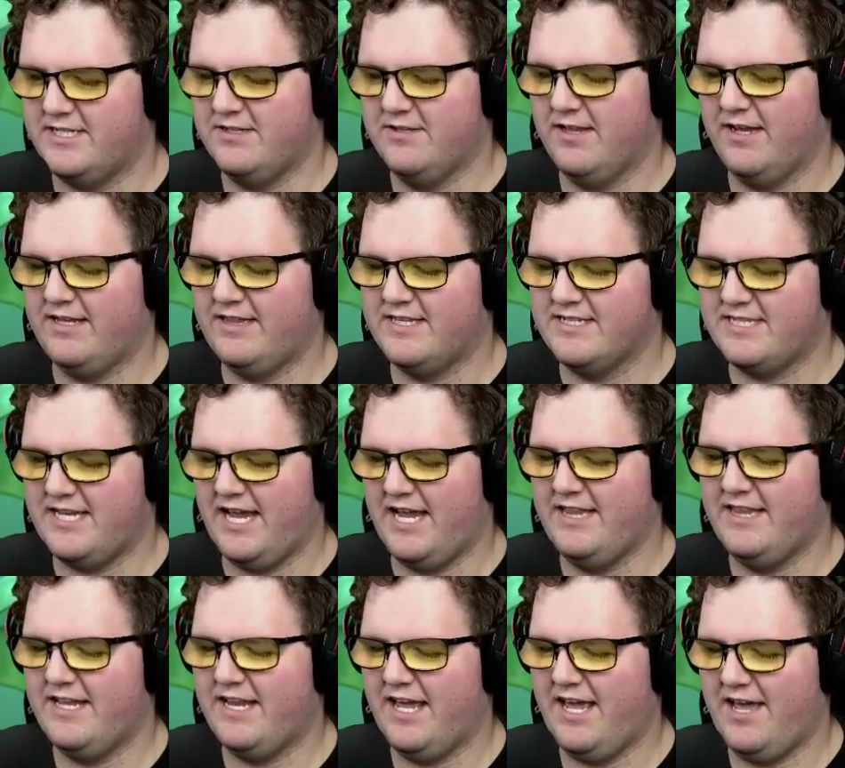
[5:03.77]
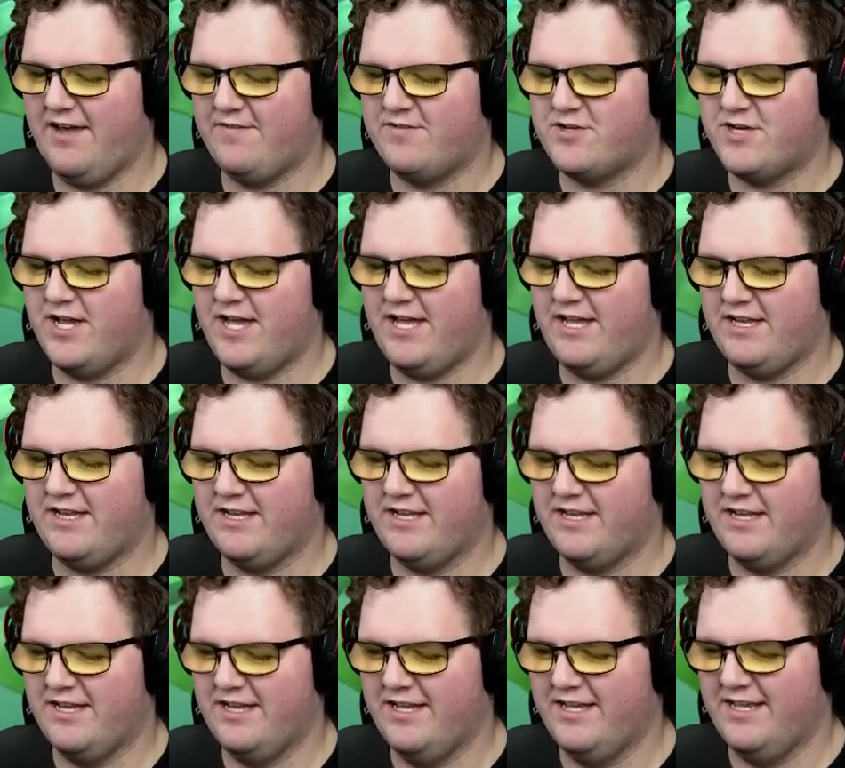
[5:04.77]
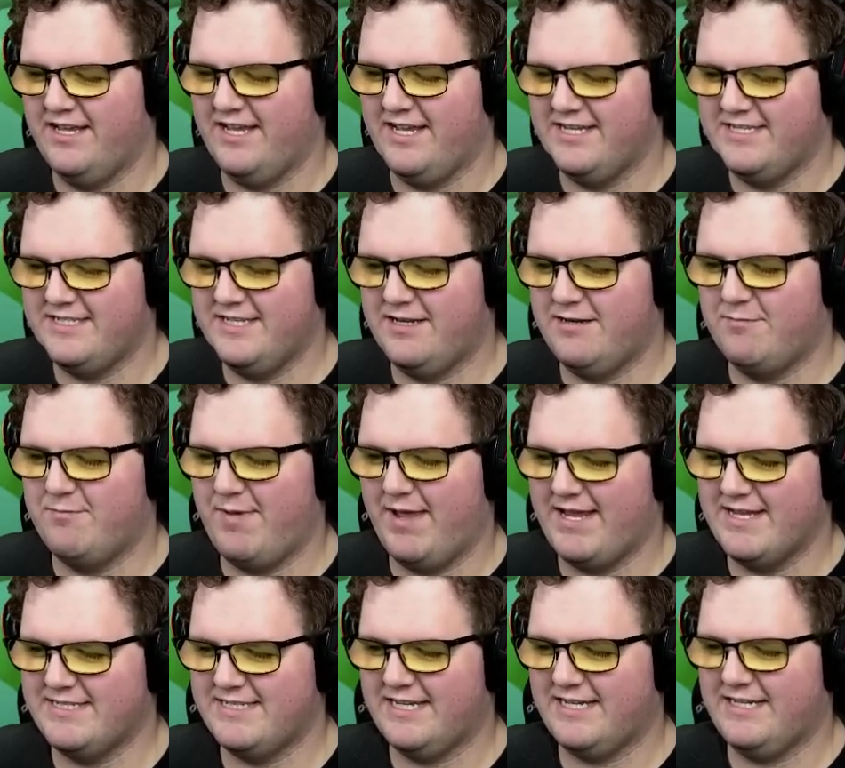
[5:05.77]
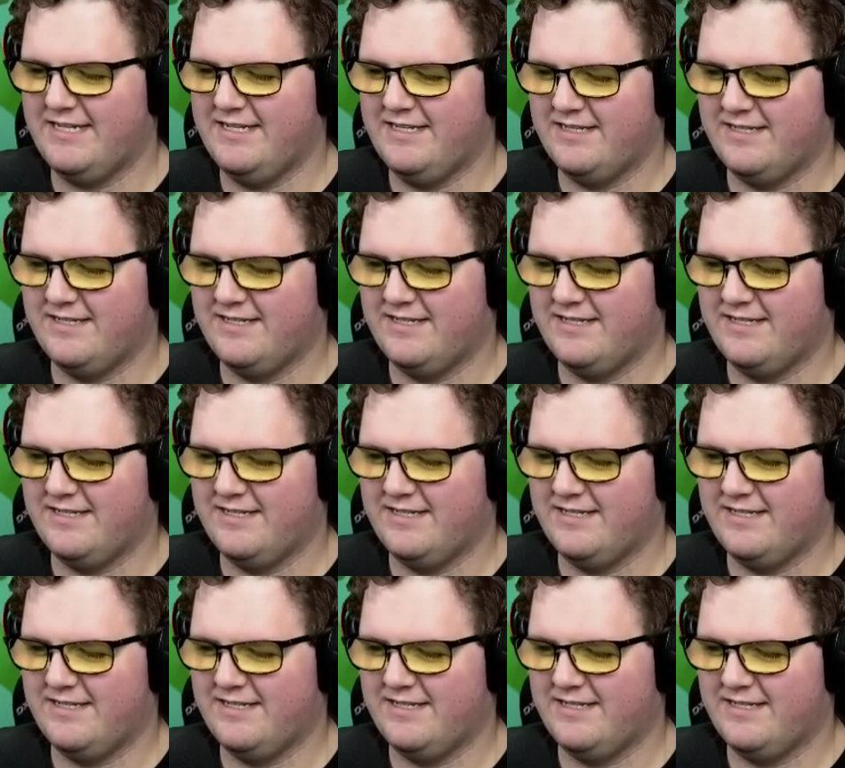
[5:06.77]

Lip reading: you like this hand that I have, chat? Isn't it amazing?